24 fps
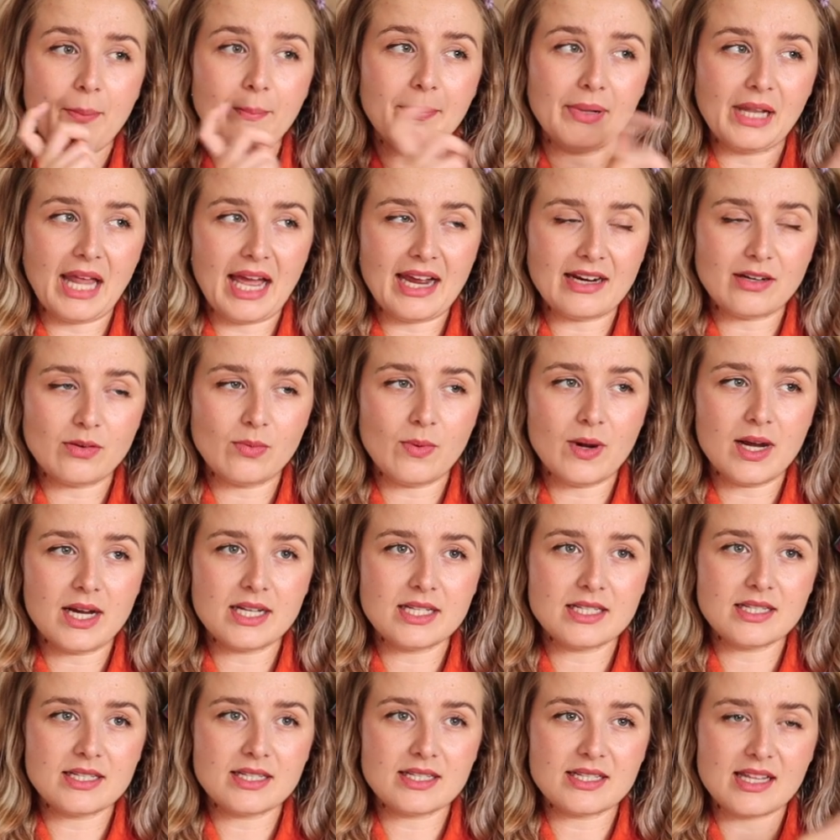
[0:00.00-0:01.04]
black
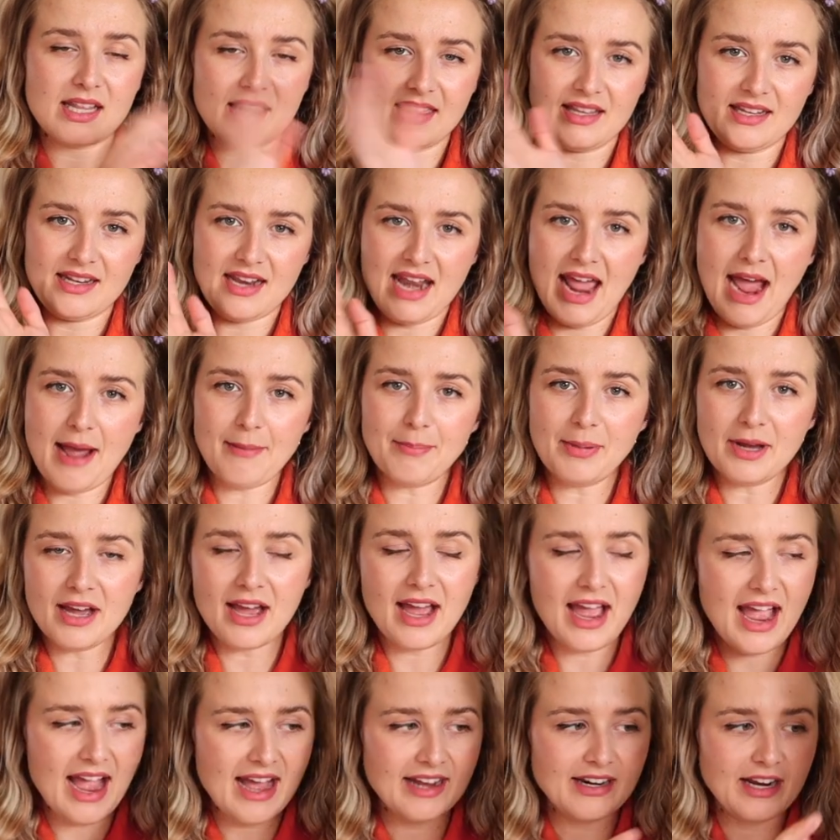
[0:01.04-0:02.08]
ones and the Napa,
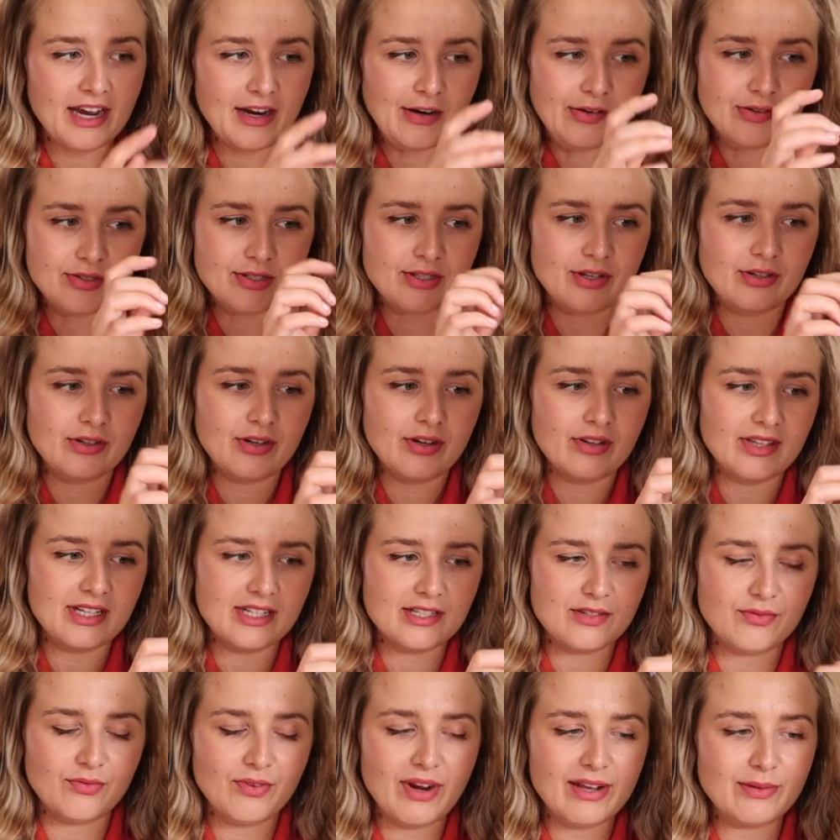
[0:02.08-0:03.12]
and I also got
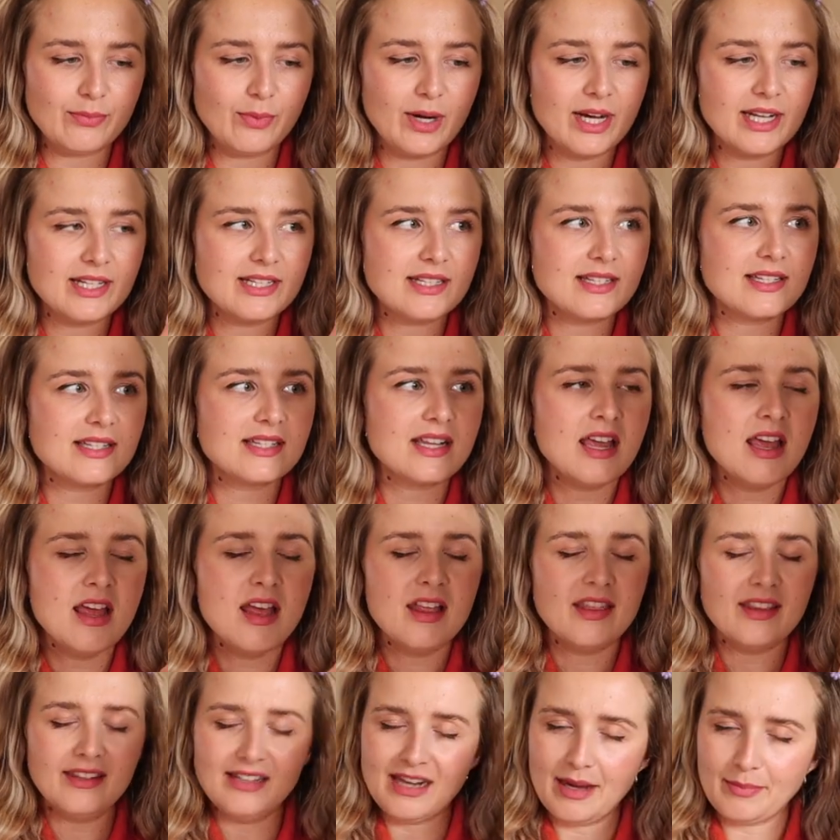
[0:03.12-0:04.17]
these red ones.
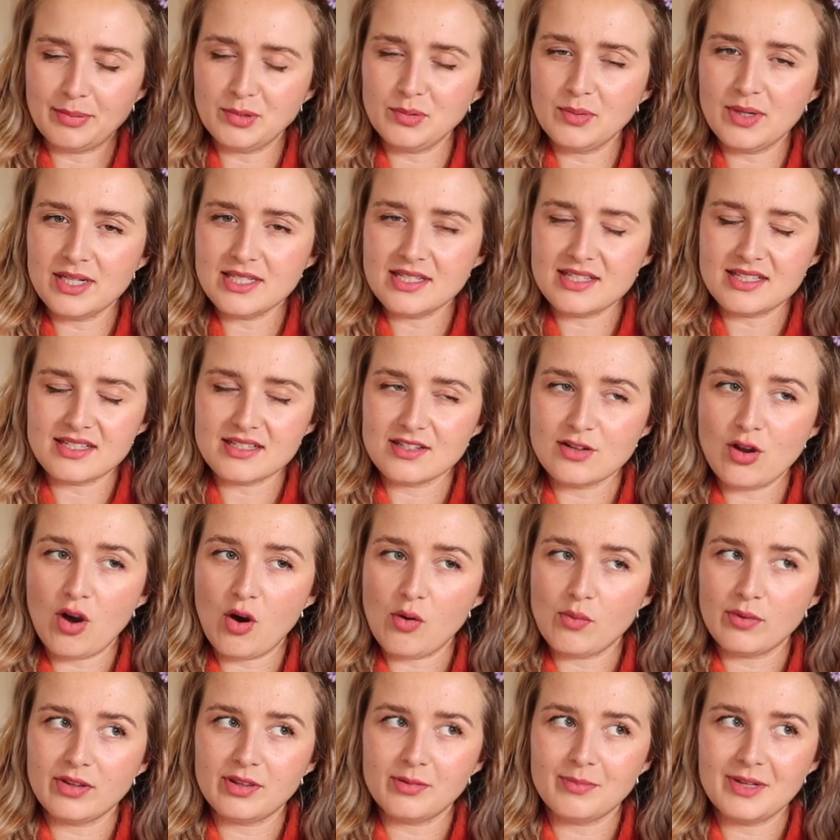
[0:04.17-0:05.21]
The Napa ones are
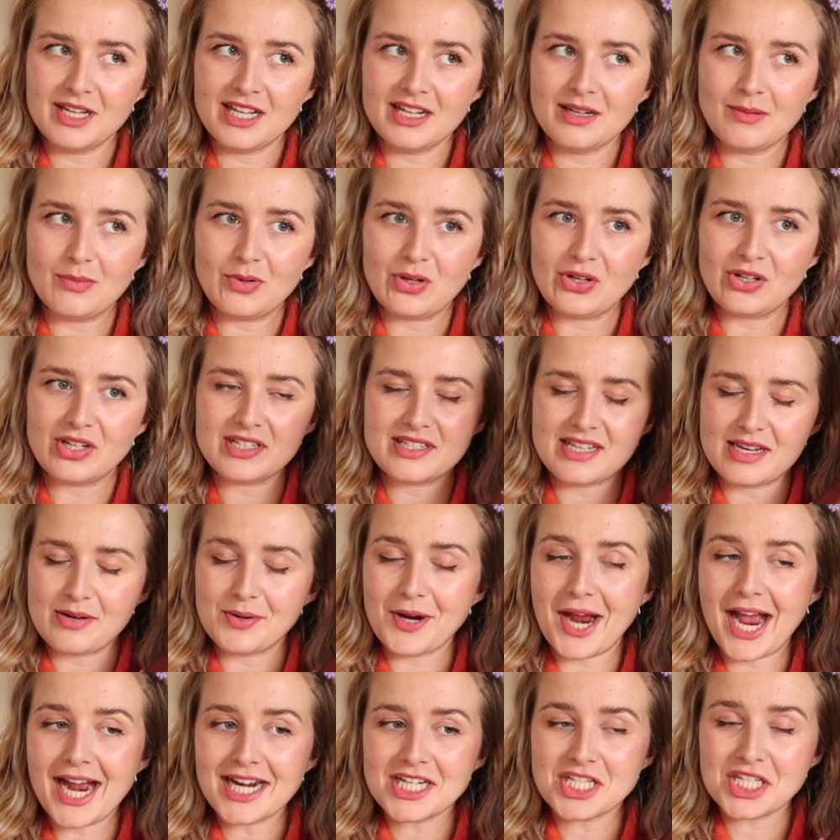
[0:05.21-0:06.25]
not with me anymore because they
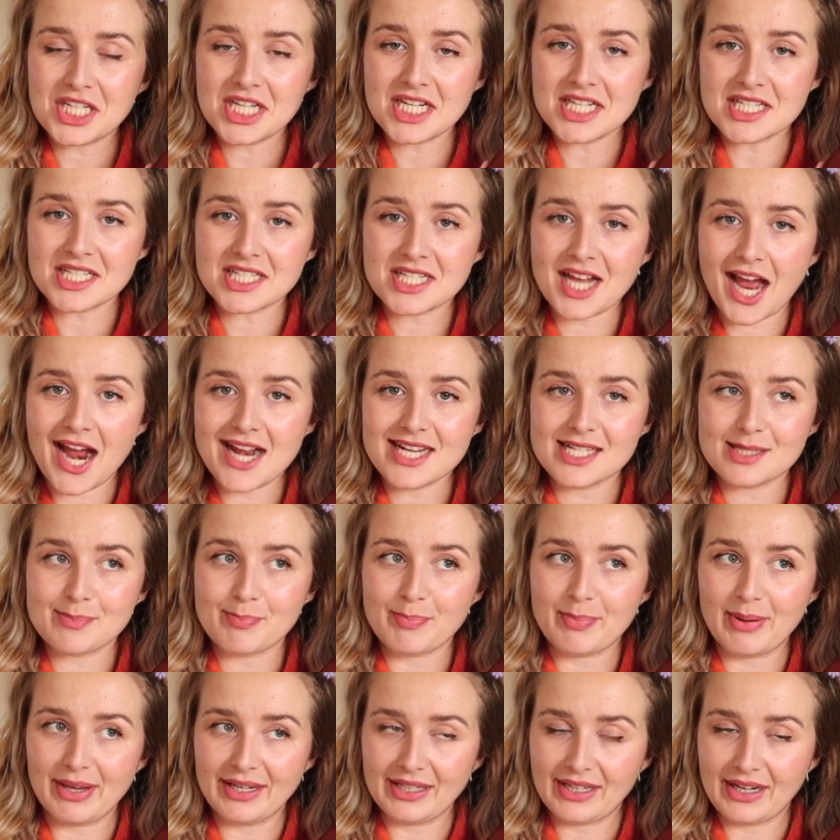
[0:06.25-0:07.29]
were actually a size
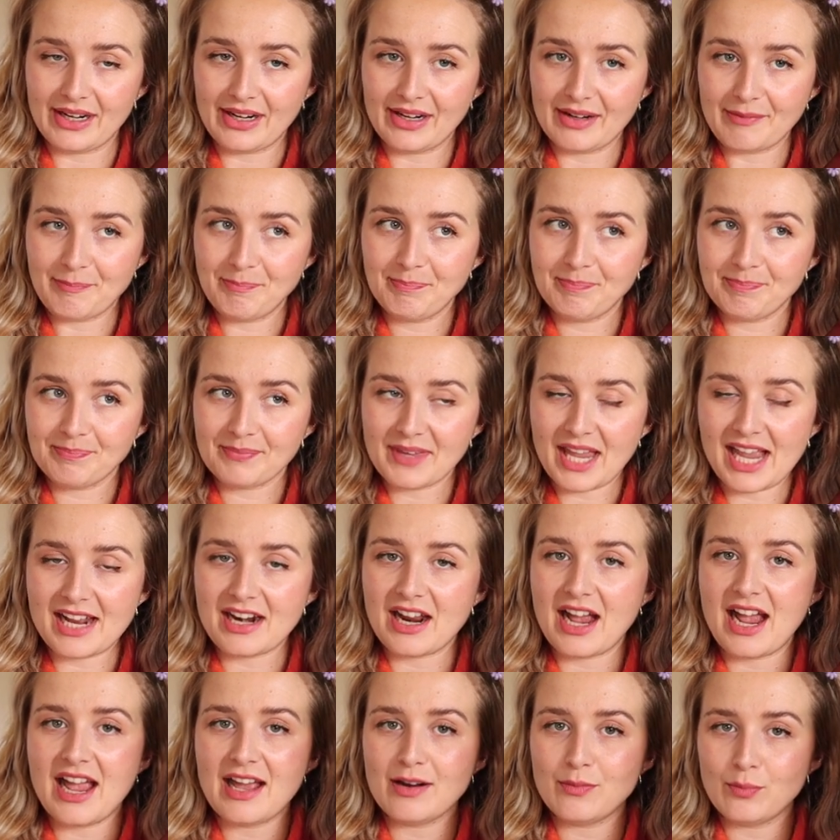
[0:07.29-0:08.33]
bigger and
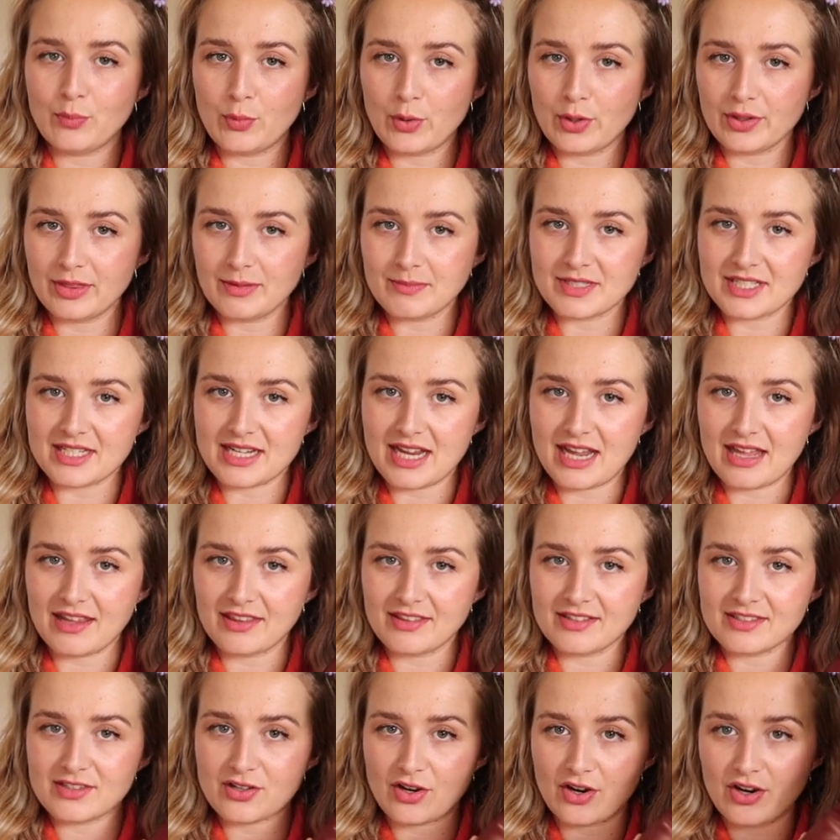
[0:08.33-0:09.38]
I had worn them to
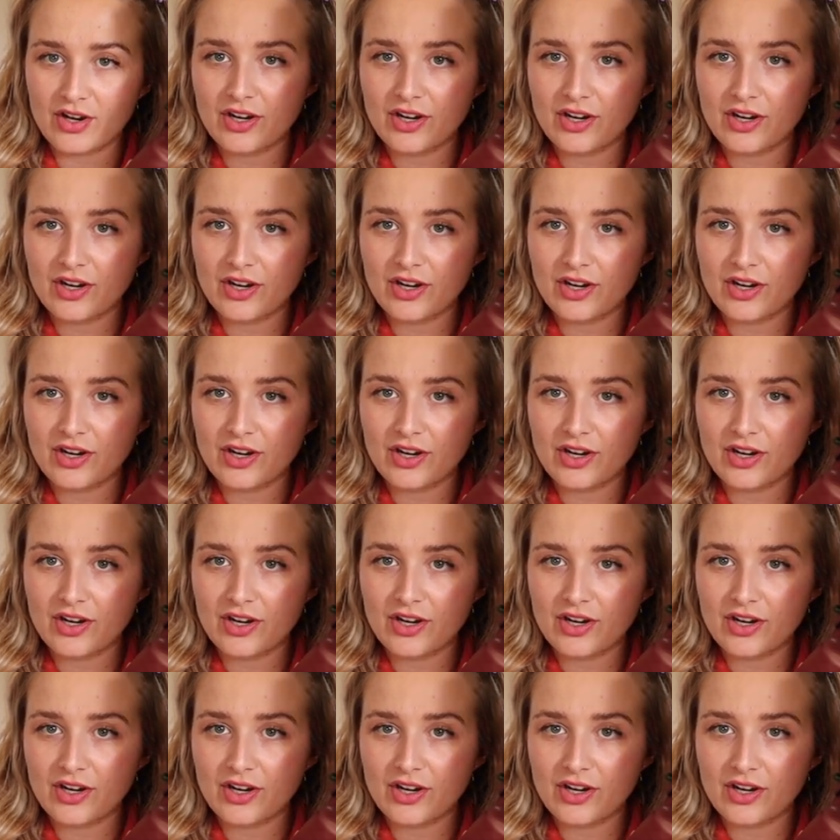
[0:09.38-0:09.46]
death. So